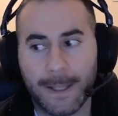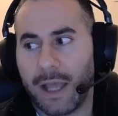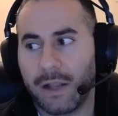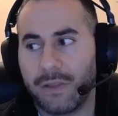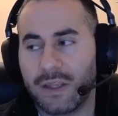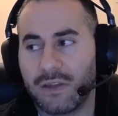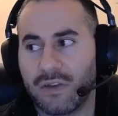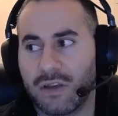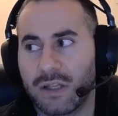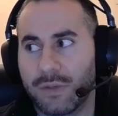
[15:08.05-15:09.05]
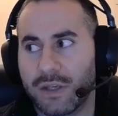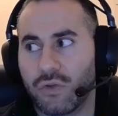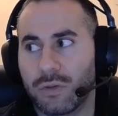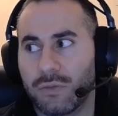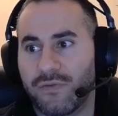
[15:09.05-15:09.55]
And I think certainly
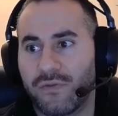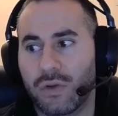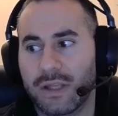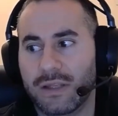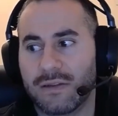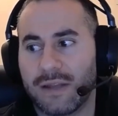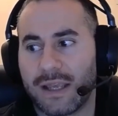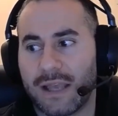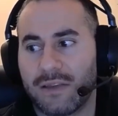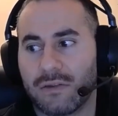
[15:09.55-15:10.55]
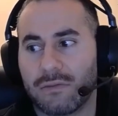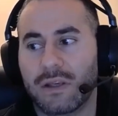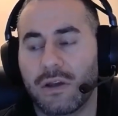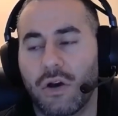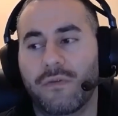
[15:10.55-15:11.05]
Bitcoin would fall into that
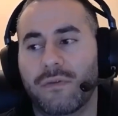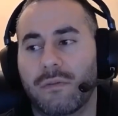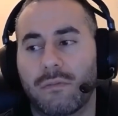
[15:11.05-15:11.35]
category of,